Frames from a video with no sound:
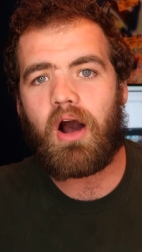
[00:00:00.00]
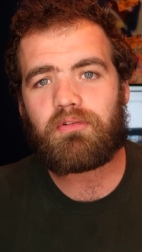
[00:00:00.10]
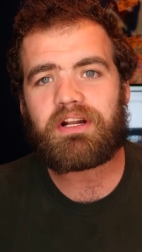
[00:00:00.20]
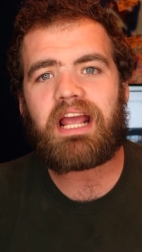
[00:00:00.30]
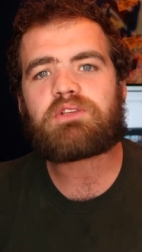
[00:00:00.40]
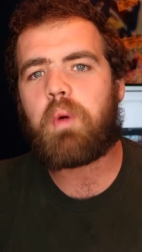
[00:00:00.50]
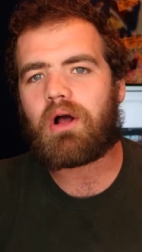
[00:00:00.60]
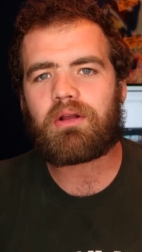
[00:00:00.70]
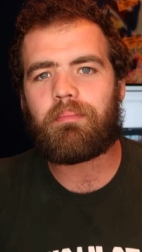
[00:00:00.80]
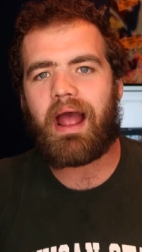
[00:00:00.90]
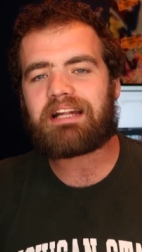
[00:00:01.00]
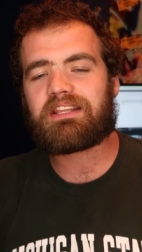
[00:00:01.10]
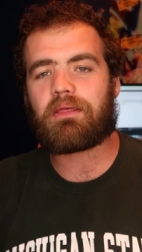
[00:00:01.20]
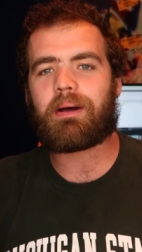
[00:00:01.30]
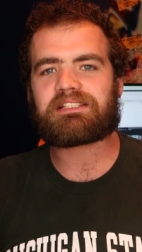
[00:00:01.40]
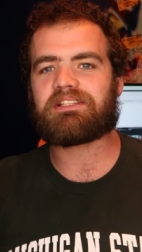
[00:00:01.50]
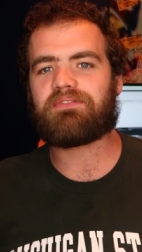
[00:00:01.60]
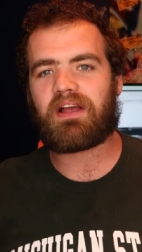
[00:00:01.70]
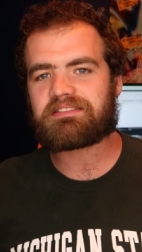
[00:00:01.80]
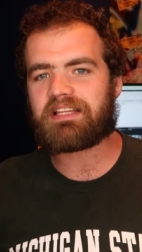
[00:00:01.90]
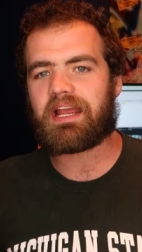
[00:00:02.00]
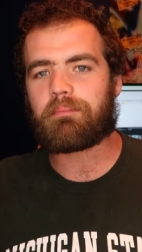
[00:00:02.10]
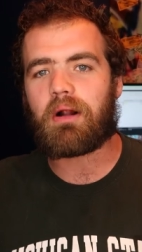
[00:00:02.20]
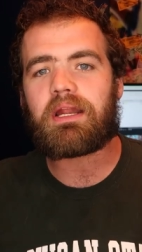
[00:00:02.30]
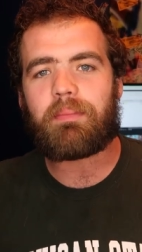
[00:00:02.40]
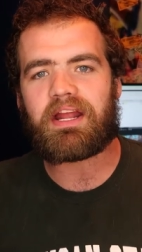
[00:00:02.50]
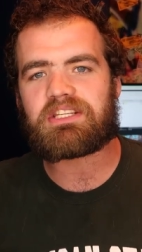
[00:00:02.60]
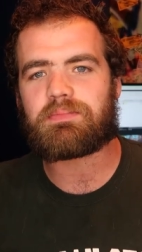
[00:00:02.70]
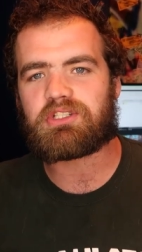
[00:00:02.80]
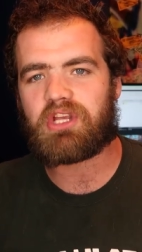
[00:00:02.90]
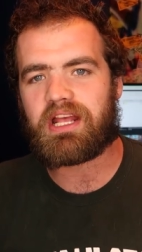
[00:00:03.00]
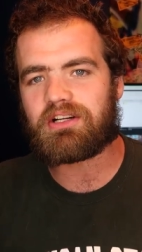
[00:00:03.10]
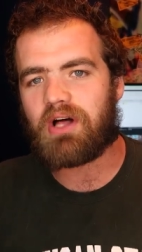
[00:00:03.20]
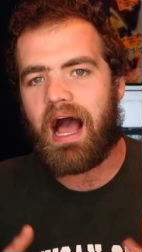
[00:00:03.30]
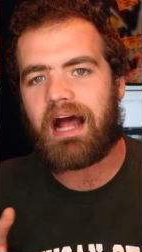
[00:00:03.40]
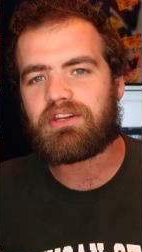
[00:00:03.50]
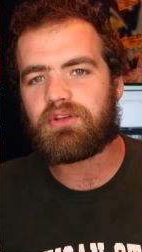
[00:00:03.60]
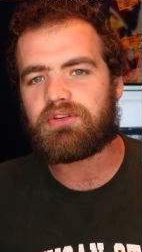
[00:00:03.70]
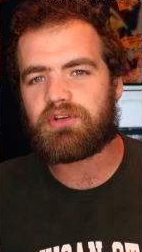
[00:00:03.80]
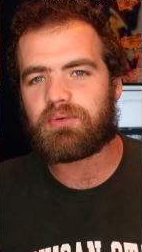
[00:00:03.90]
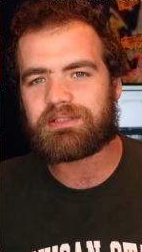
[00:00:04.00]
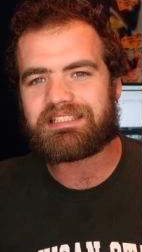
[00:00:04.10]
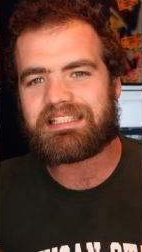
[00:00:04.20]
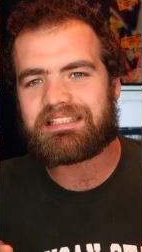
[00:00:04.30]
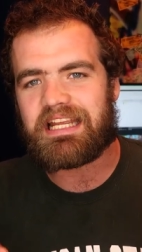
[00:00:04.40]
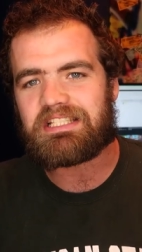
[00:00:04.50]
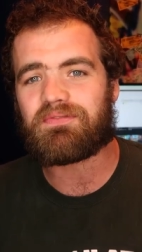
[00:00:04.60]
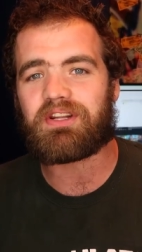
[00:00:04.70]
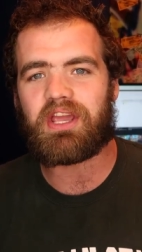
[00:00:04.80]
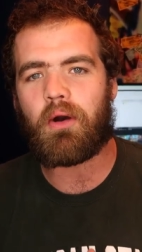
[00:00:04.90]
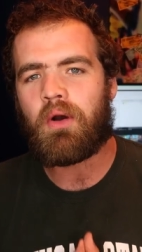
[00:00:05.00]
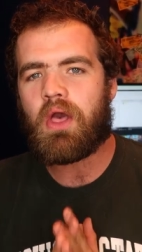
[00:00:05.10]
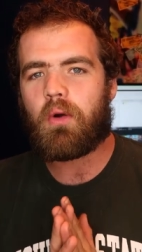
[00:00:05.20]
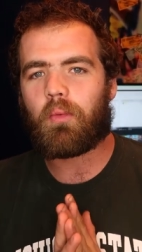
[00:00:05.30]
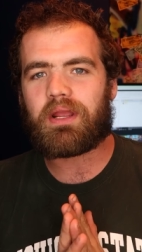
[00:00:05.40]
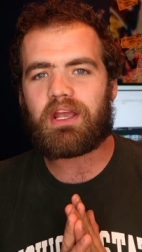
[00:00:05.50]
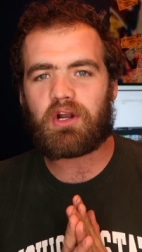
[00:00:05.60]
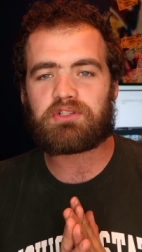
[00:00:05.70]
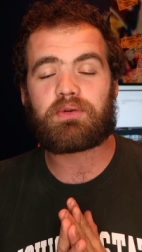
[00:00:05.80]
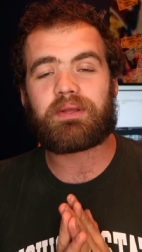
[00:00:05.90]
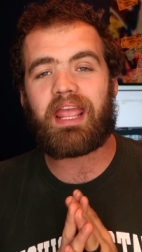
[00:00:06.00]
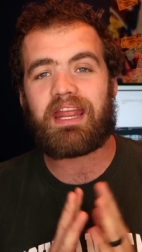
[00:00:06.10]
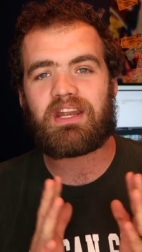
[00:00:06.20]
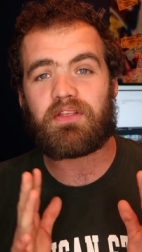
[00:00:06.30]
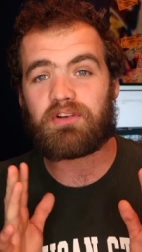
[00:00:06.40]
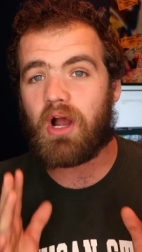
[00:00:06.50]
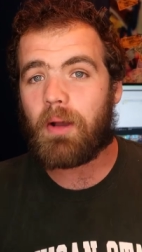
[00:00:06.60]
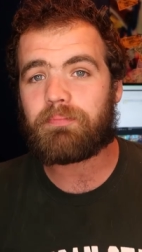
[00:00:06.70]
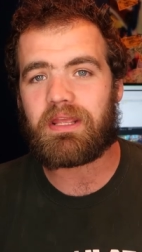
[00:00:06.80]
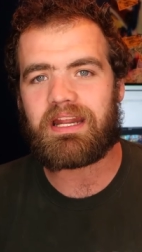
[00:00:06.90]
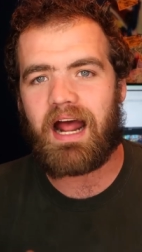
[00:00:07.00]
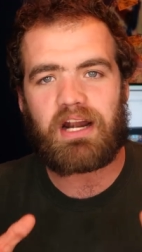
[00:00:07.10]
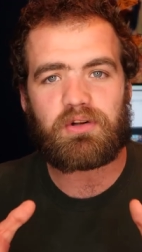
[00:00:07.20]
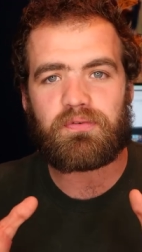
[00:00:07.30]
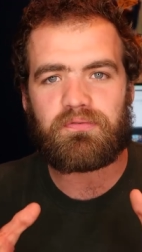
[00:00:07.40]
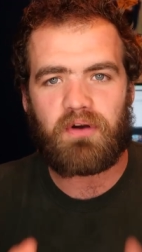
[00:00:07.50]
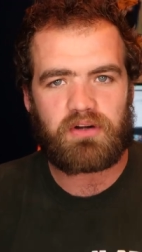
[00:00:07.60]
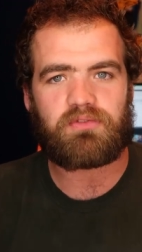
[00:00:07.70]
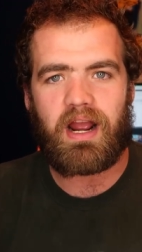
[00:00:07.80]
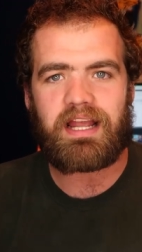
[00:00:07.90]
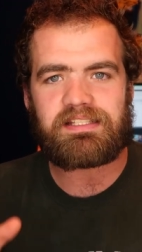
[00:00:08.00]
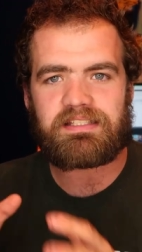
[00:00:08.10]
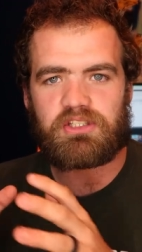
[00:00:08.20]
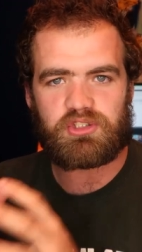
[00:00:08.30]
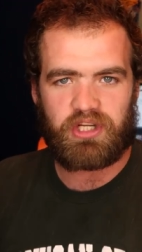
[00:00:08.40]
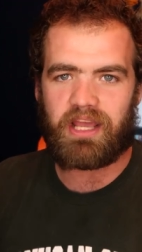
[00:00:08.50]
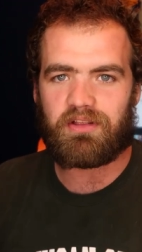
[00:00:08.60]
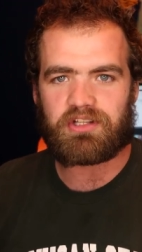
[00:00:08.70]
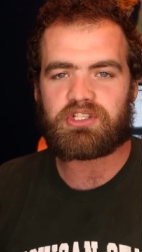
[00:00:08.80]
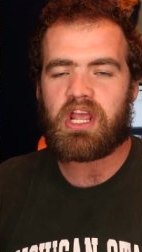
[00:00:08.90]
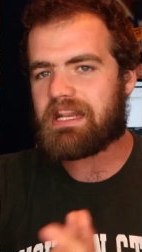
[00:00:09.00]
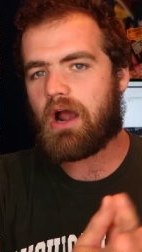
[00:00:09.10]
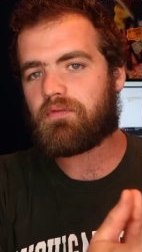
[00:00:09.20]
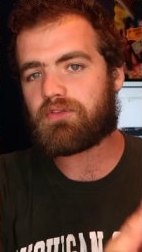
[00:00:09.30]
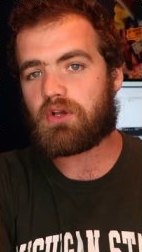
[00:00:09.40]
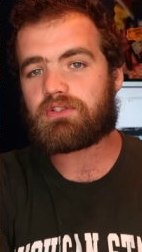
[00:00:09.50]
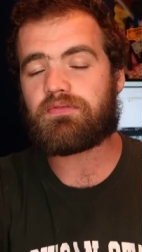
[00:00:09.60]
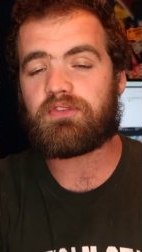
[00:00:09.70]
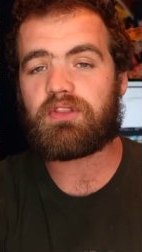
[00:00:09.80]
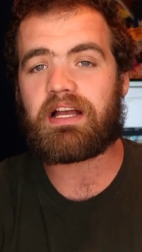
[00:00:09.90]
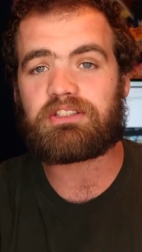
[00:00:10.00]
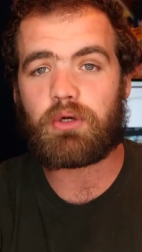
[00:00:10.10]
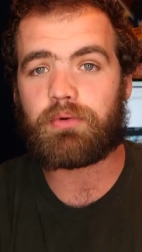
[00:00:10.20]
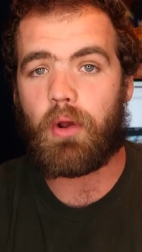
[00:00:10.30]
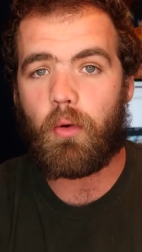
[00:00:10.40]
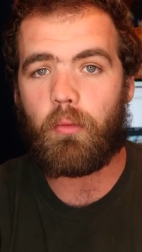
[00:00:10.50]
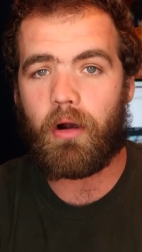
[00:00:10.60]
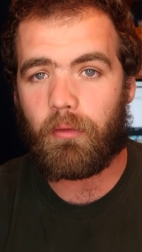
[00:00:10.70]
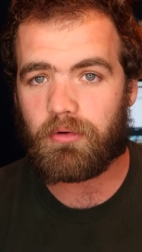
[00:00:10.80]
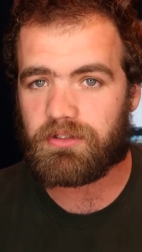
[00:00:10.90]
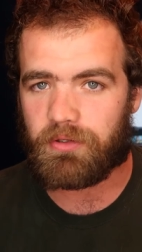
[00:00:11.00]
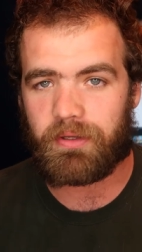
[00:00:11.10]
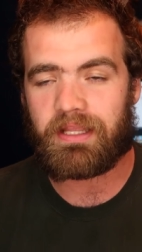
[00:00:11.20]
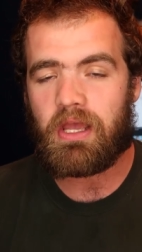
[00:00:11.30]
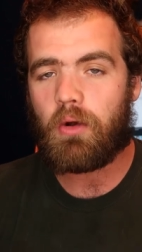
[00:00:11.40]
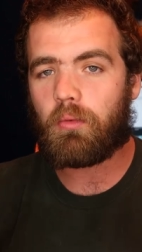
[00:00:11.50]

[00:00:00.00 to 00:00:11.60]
Alright guys, welcome back to the Best Investing Money Management channel on YouTube. In today's video, we are doing another update on our Fundrise Challenge. Now, for those of you that don't know what we're doing,